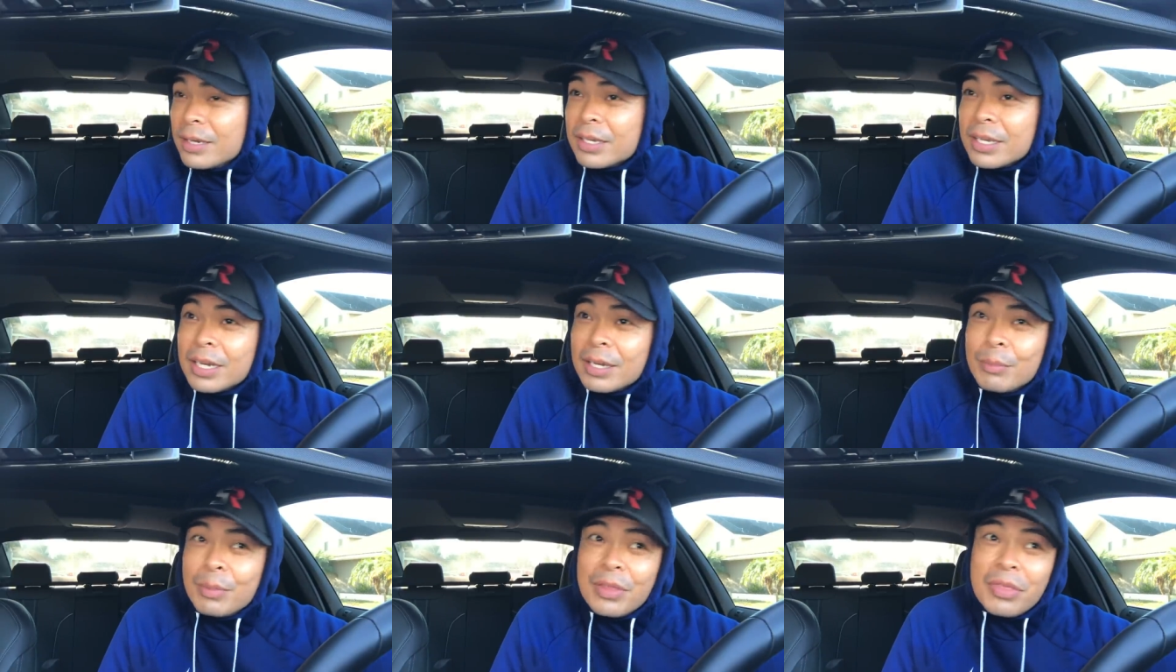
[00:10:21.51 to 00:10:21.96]
you're
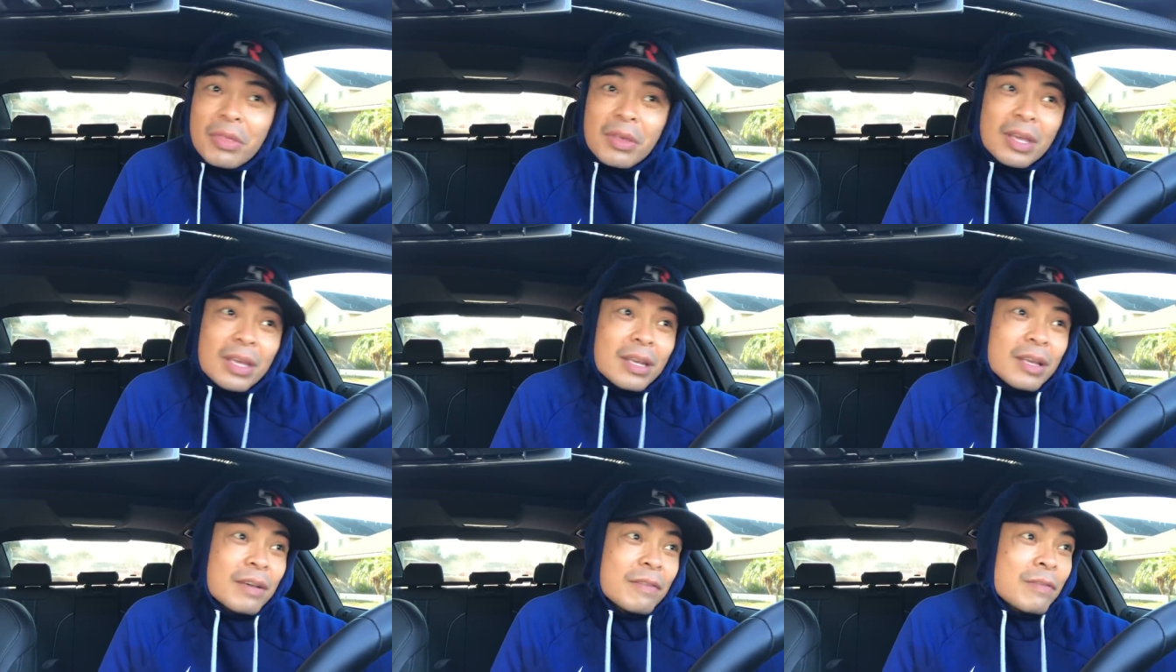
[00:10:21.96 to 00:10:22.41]
going to be
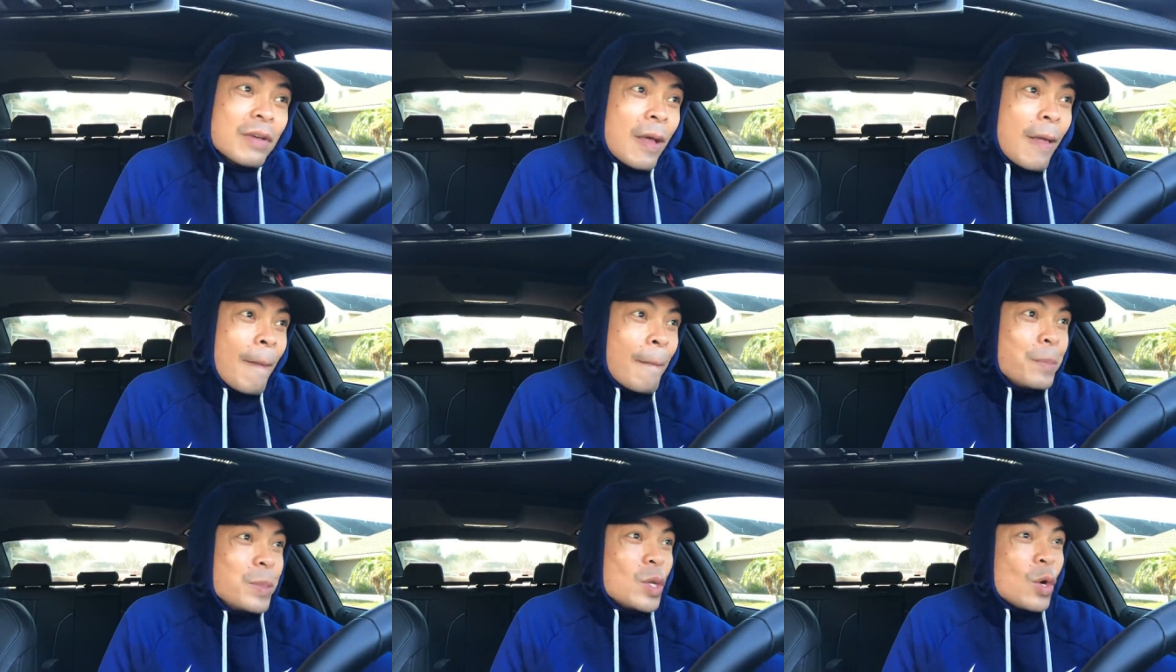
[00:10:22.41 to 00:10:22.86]
thinking of,
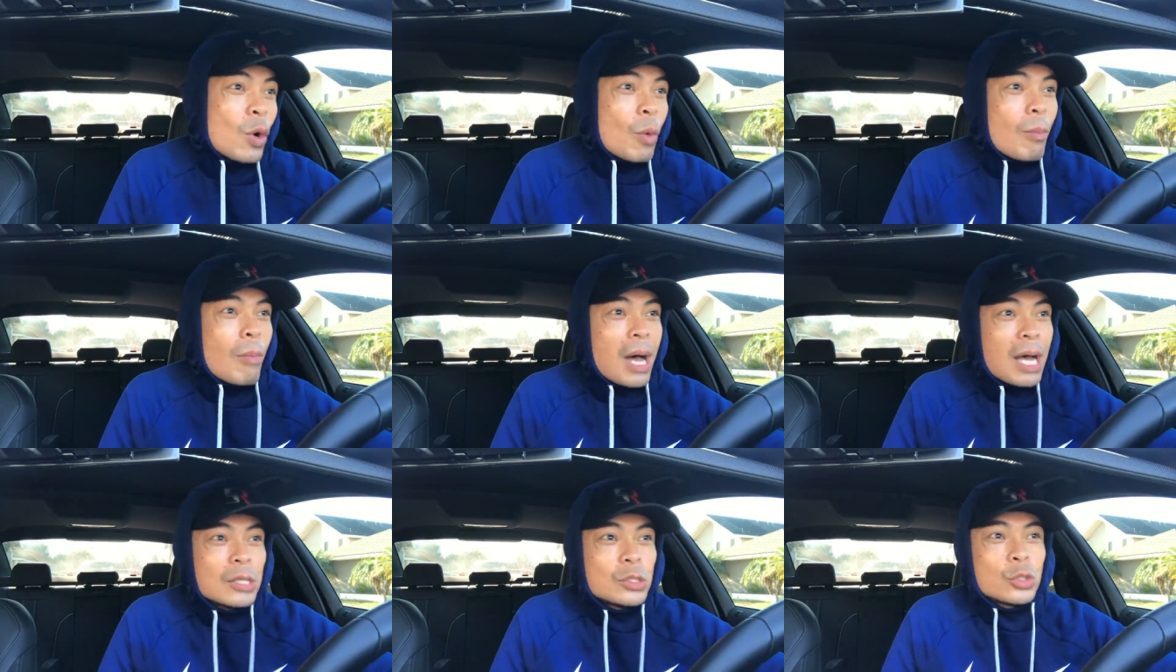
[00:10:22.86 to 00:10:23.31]
you know,
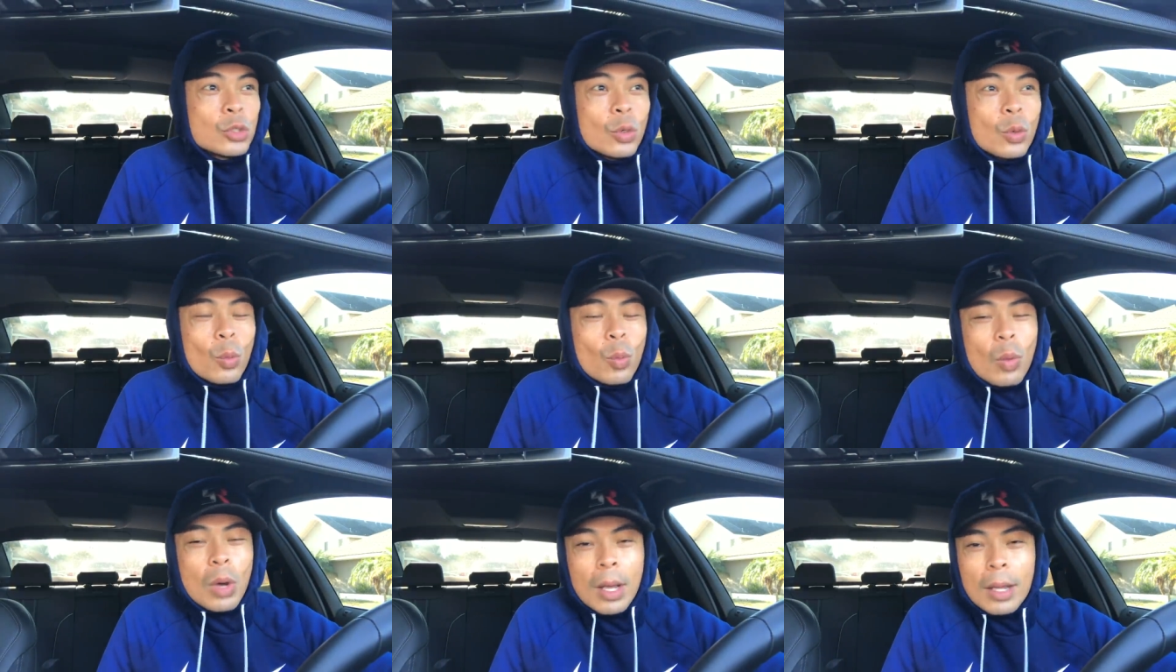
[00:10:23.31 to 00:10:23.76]

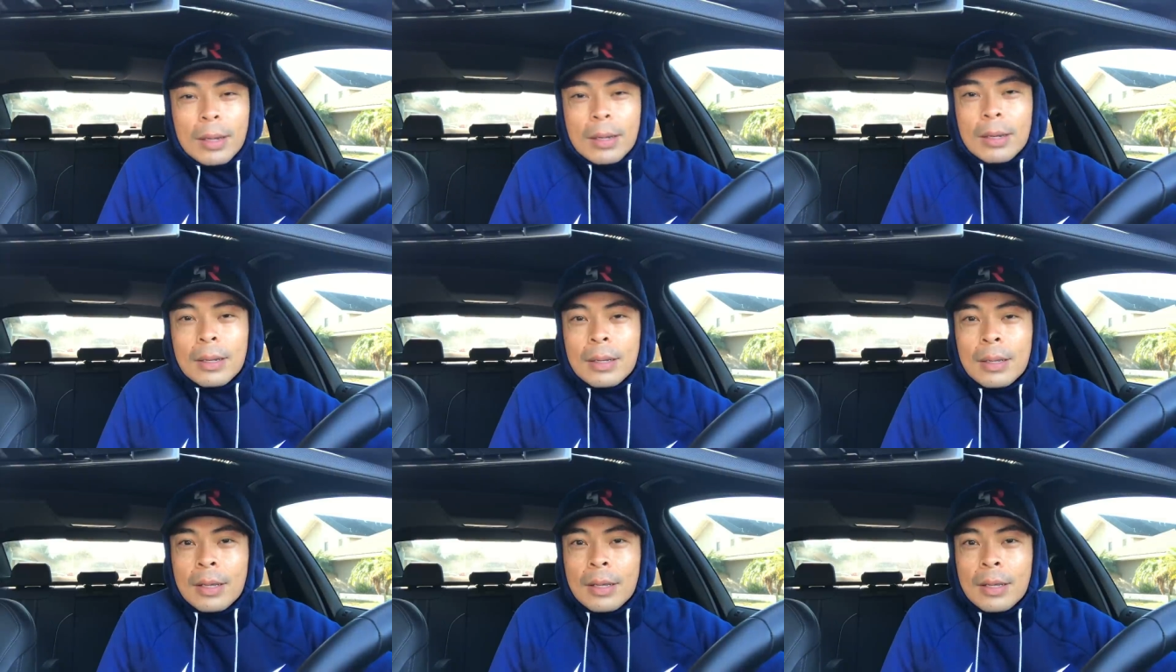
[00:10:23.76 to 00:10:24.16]
module one,